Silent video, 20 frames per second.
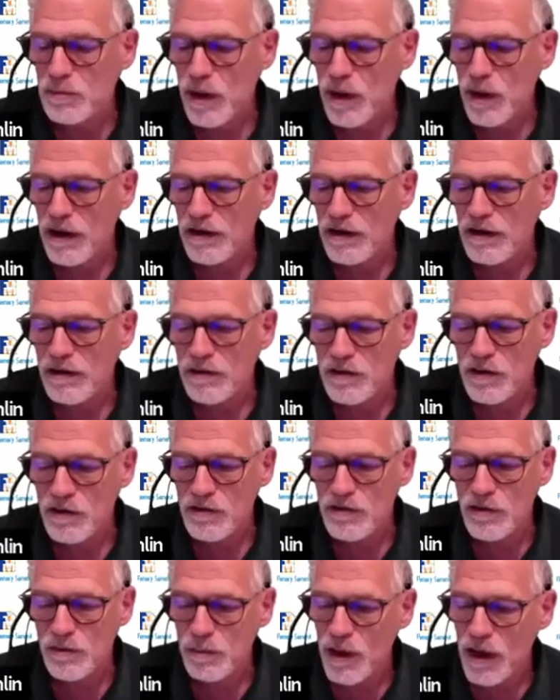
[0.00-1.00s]

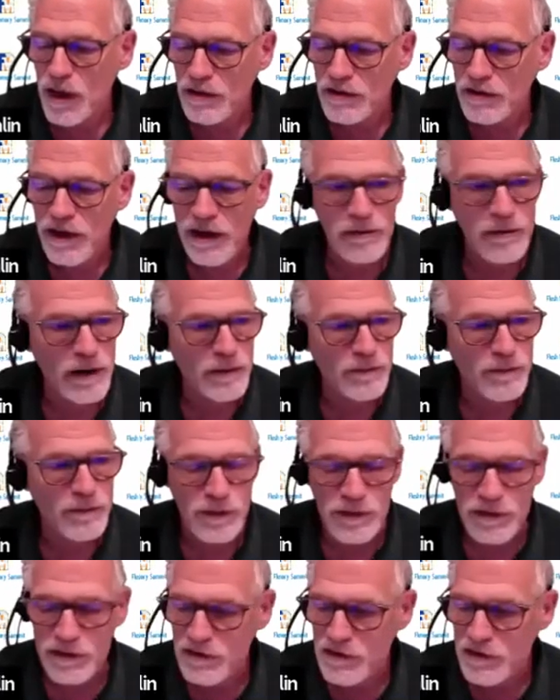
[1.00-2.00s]
block diagram
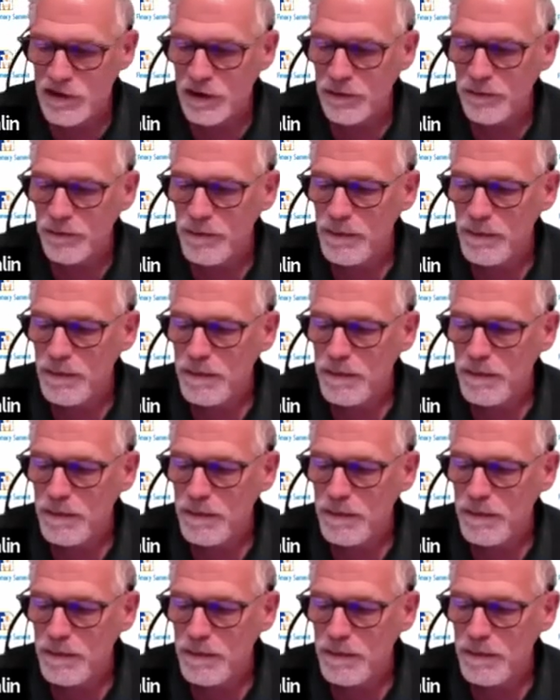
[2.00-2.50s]
for this chip